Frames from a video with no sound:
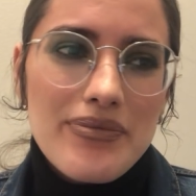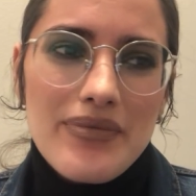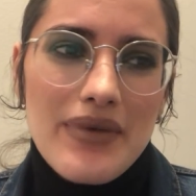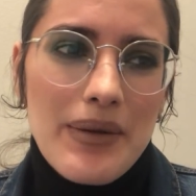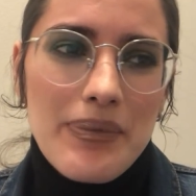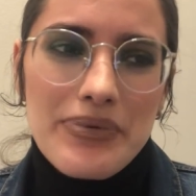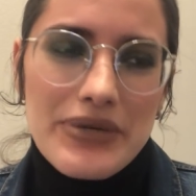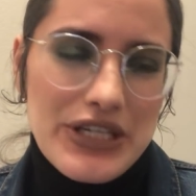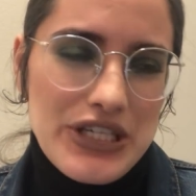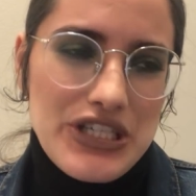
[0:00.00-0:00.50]

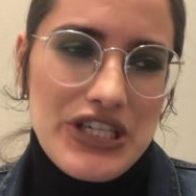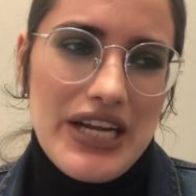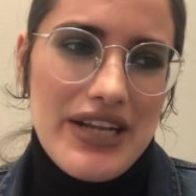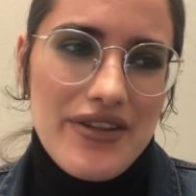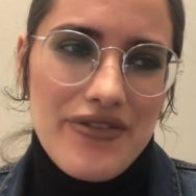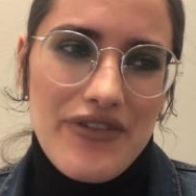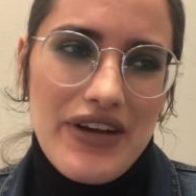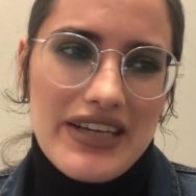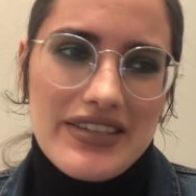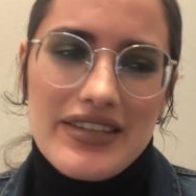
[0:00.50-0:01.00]
appreciate the
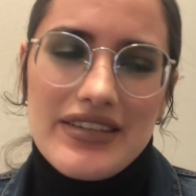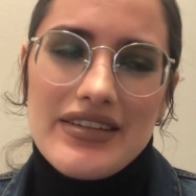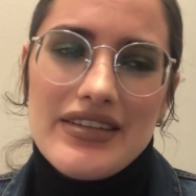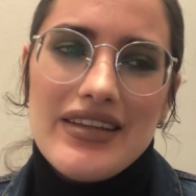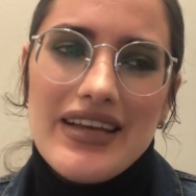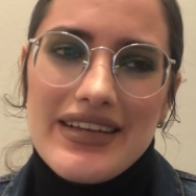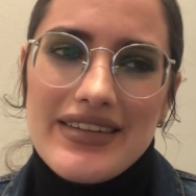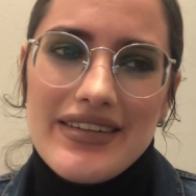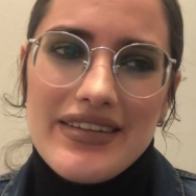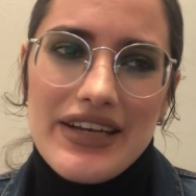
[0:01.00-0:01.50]
fact
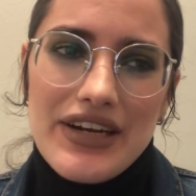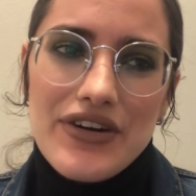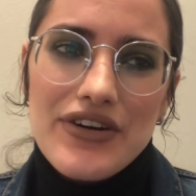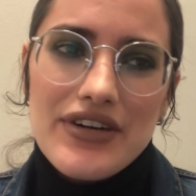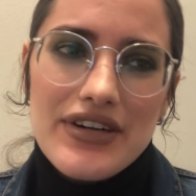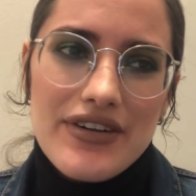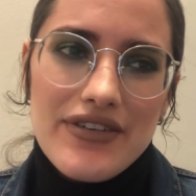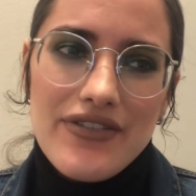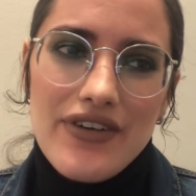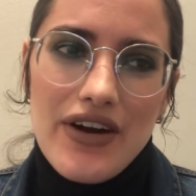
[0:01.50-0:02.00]
that the
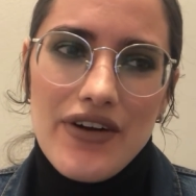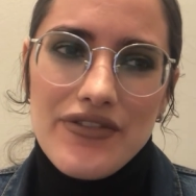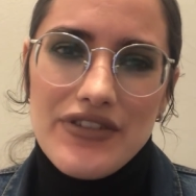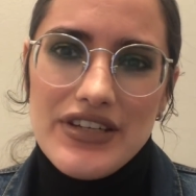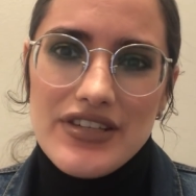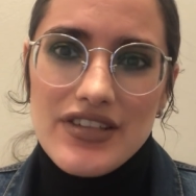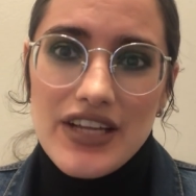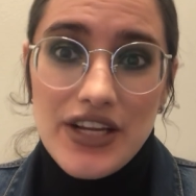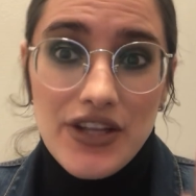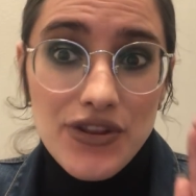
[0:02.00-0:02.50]
narrative of
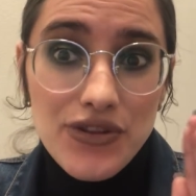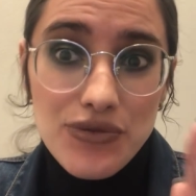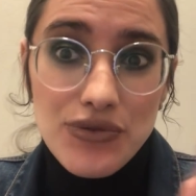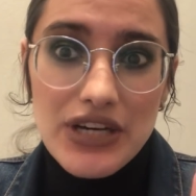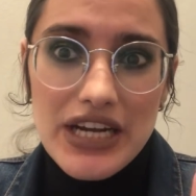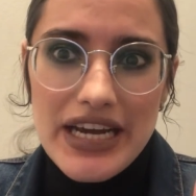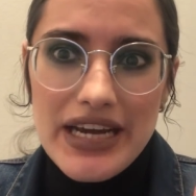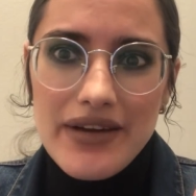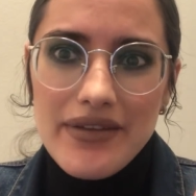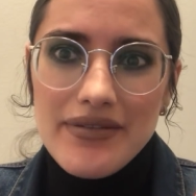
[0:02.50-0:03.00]
these
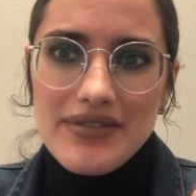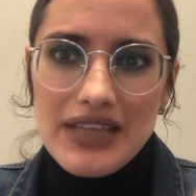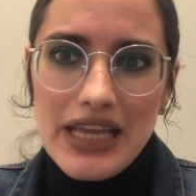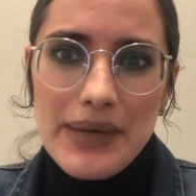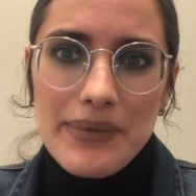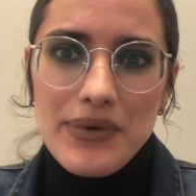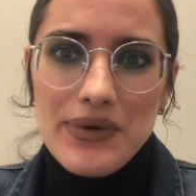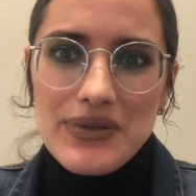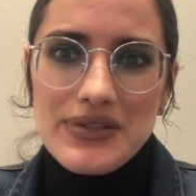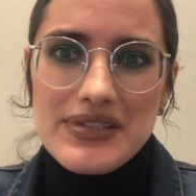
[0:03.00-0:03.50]
three
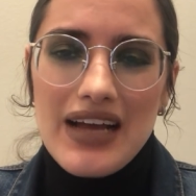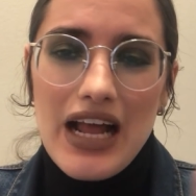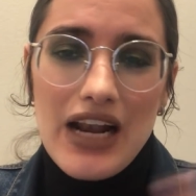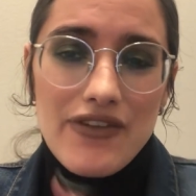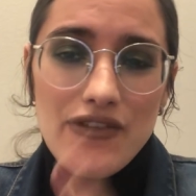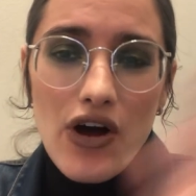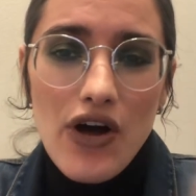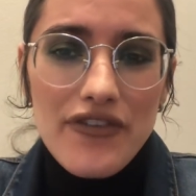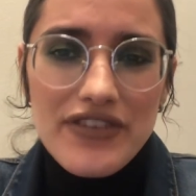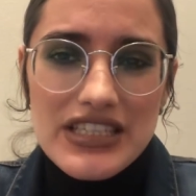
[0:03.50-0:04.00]
labels out of
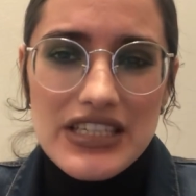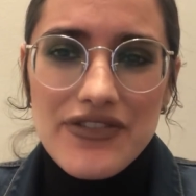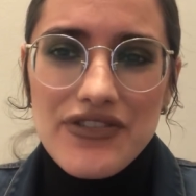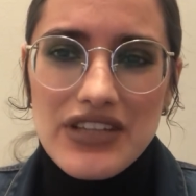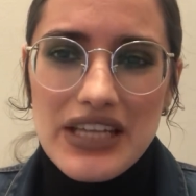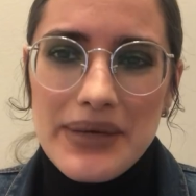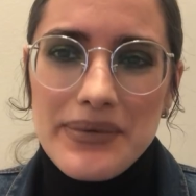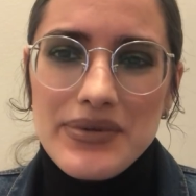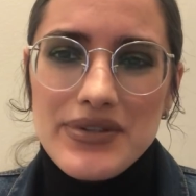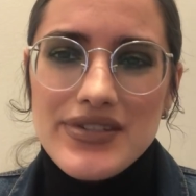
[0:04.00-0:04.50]
all these different
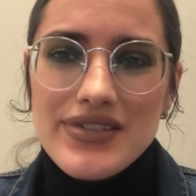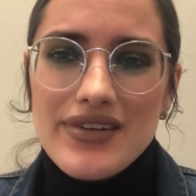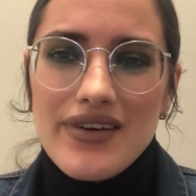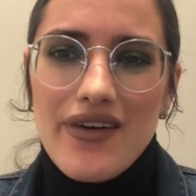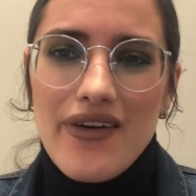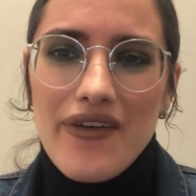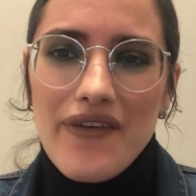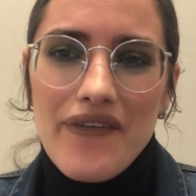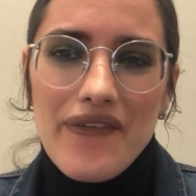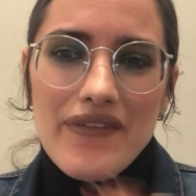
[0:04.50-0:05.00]
labels
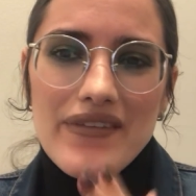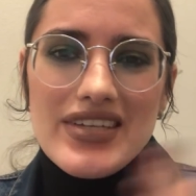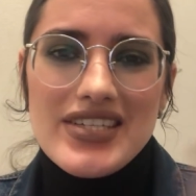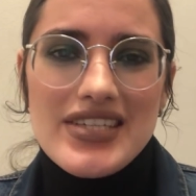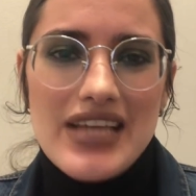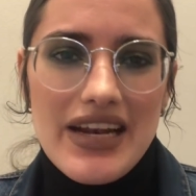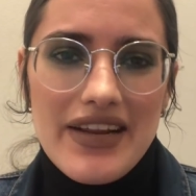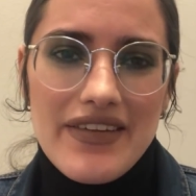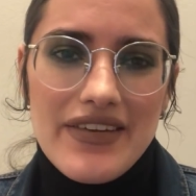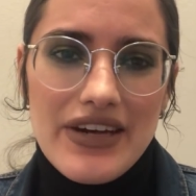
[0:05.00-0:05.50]
are
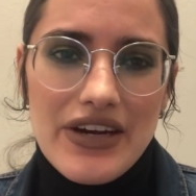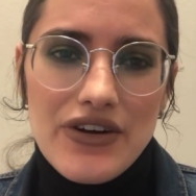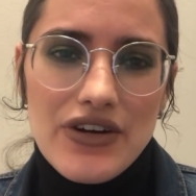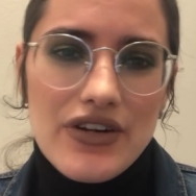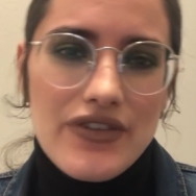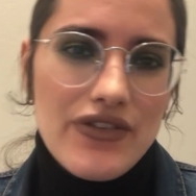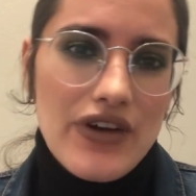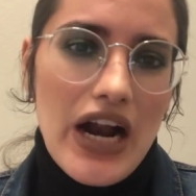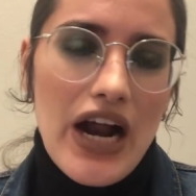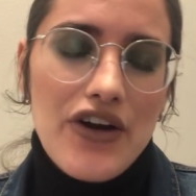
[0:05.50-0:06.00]
setting the
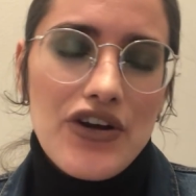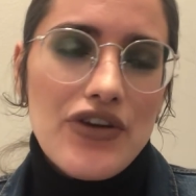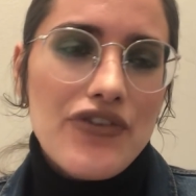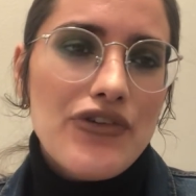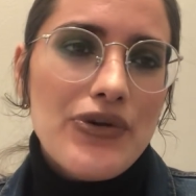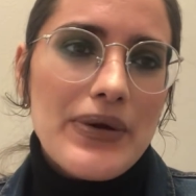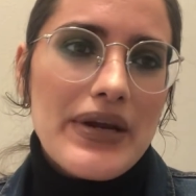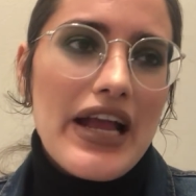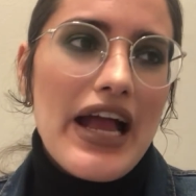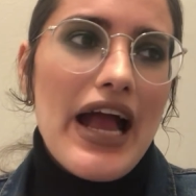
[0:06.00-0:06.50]
narrative for how you're
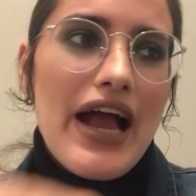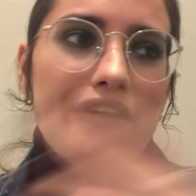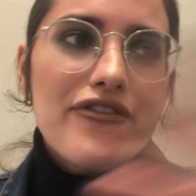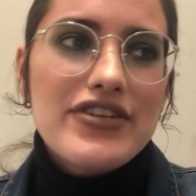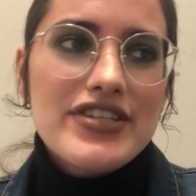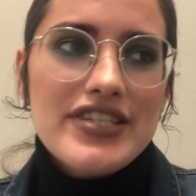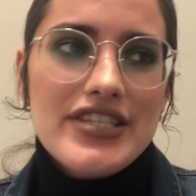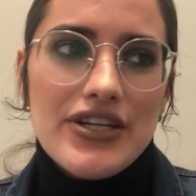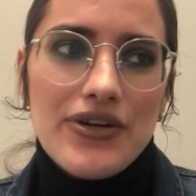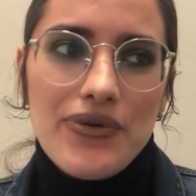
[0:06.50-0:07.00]
viewing every
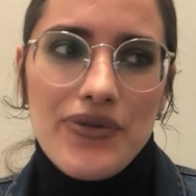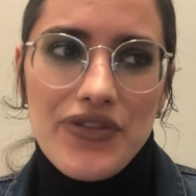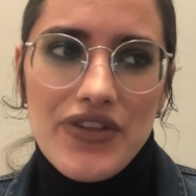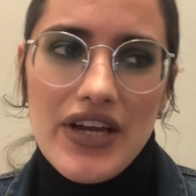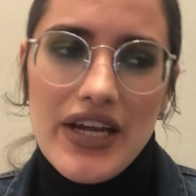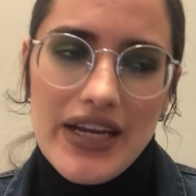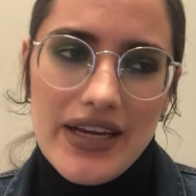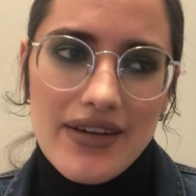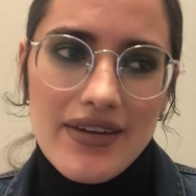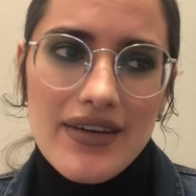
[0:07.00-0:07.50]
single
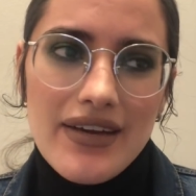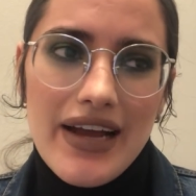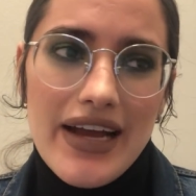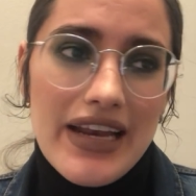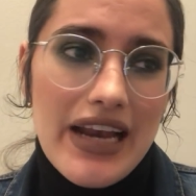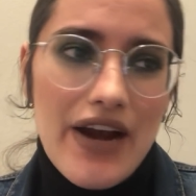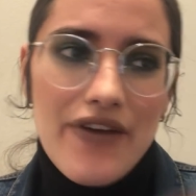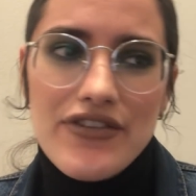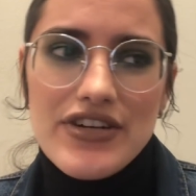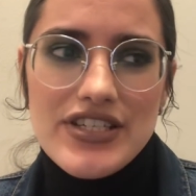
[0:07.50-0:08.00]
thing
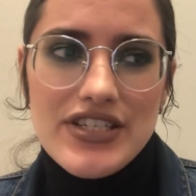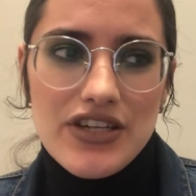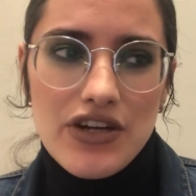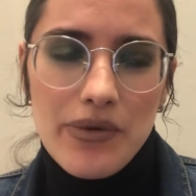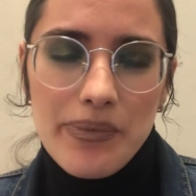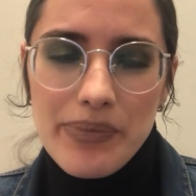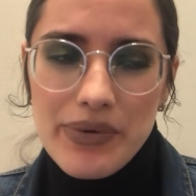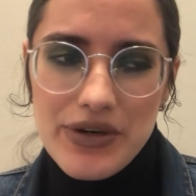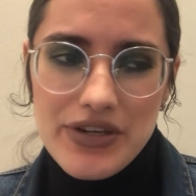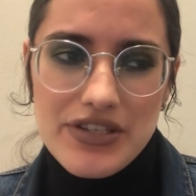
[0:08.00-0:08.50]
and every single
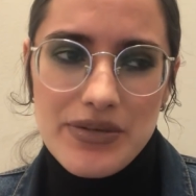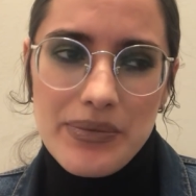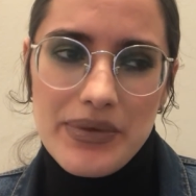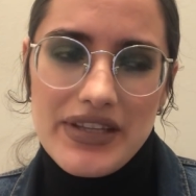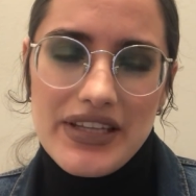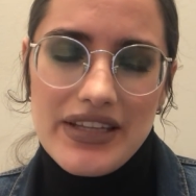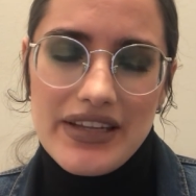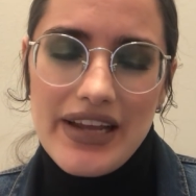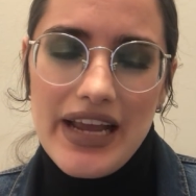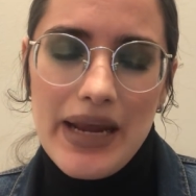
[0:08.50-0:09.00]
person
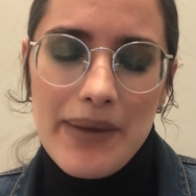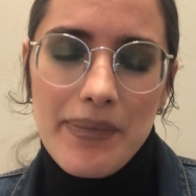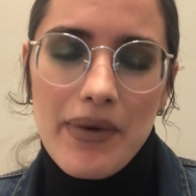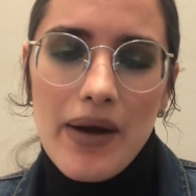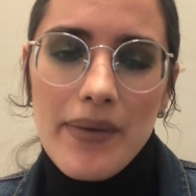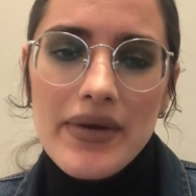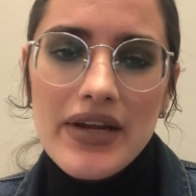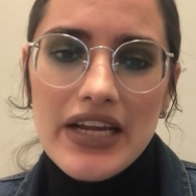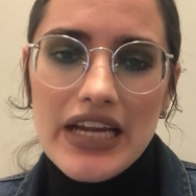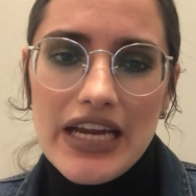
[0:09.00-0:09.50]
within
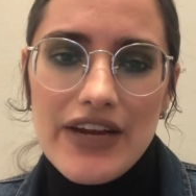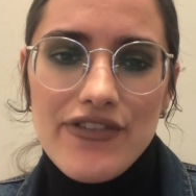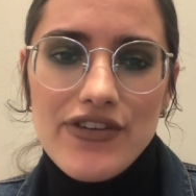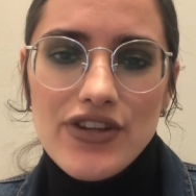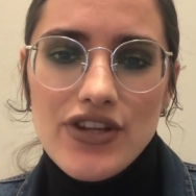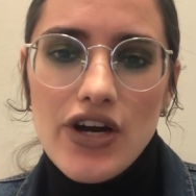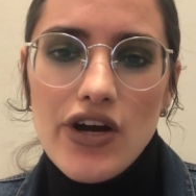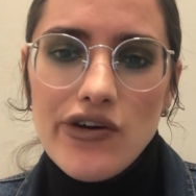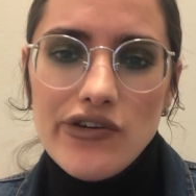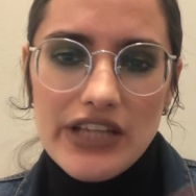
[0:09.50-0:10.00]
K-pop, even
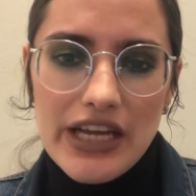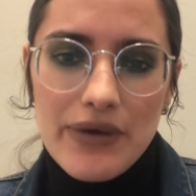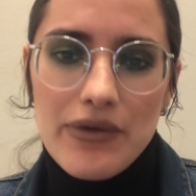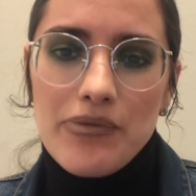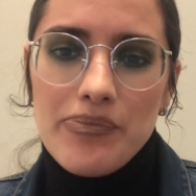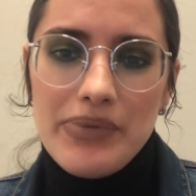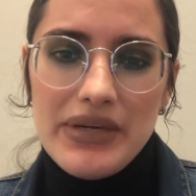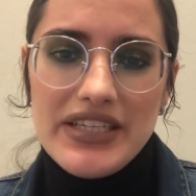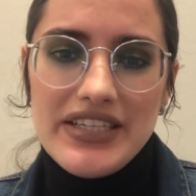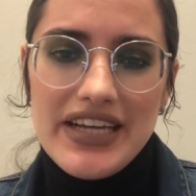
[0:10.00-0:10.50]
though
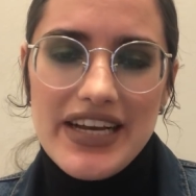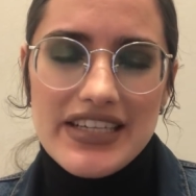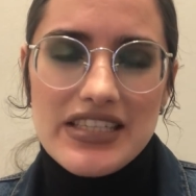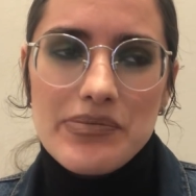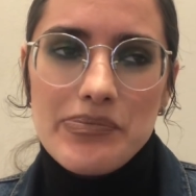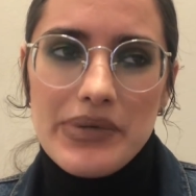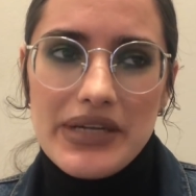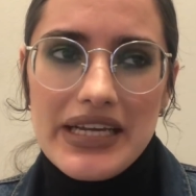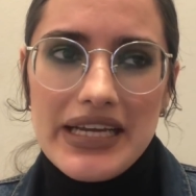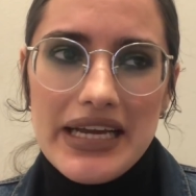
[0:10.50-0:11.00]
with BTS
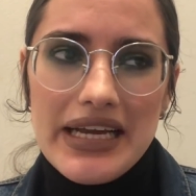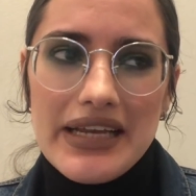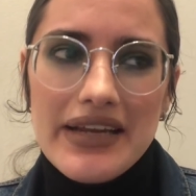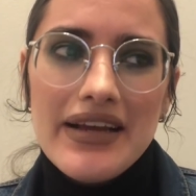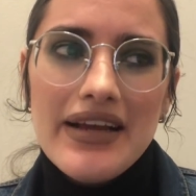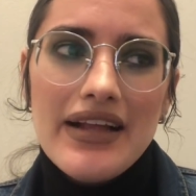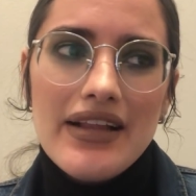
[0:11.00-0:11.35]
and Bighit,